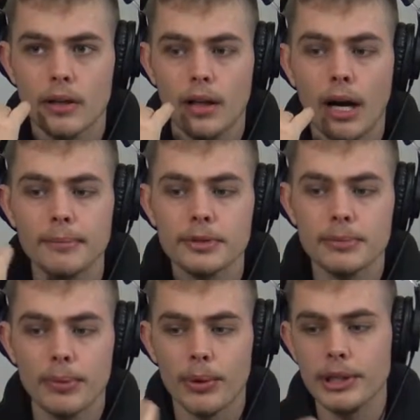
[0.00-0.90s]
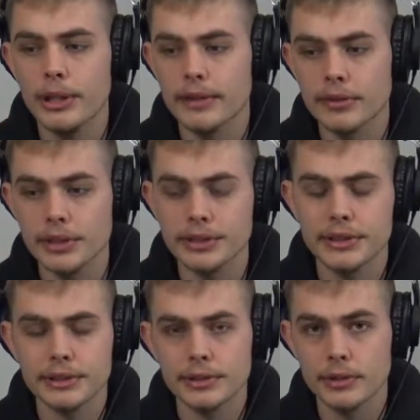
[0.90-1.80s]
up to a point, you have to
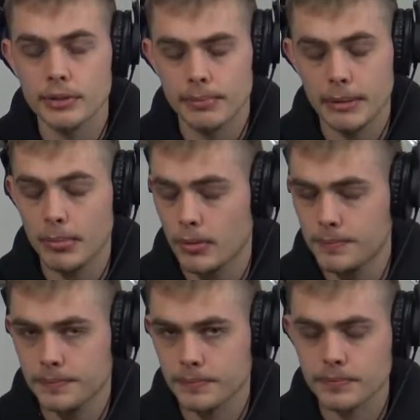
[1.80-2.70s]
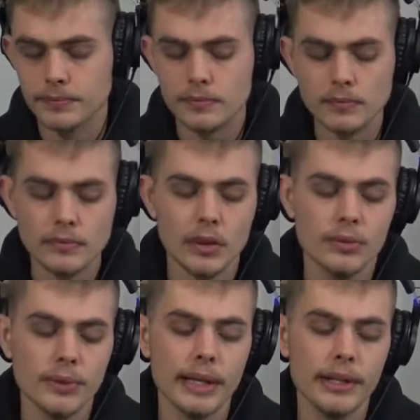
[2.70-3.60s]
listen to people,
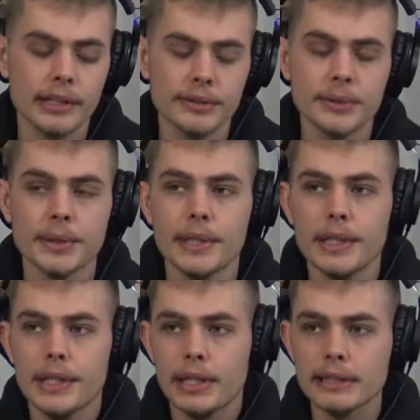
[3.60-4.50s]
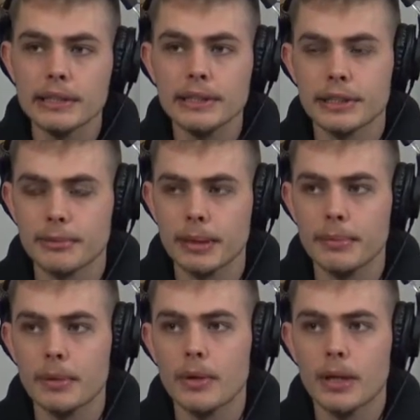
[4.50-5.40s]
right? You have to listen to
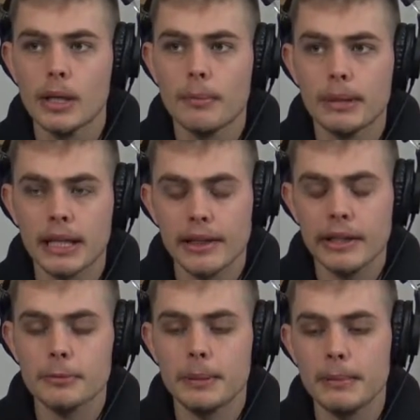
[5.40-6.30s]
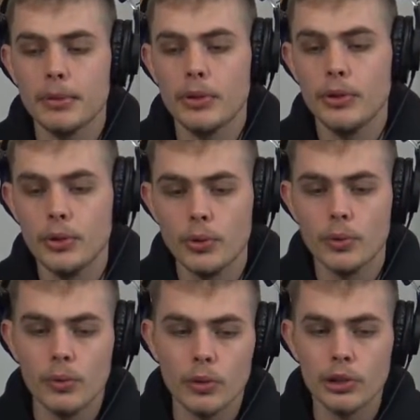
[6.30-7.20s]
people, But I think the people who
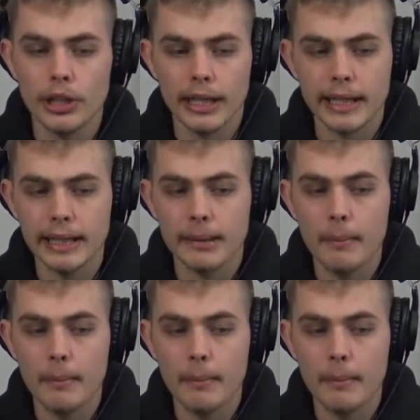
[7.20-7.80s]
you're going to get the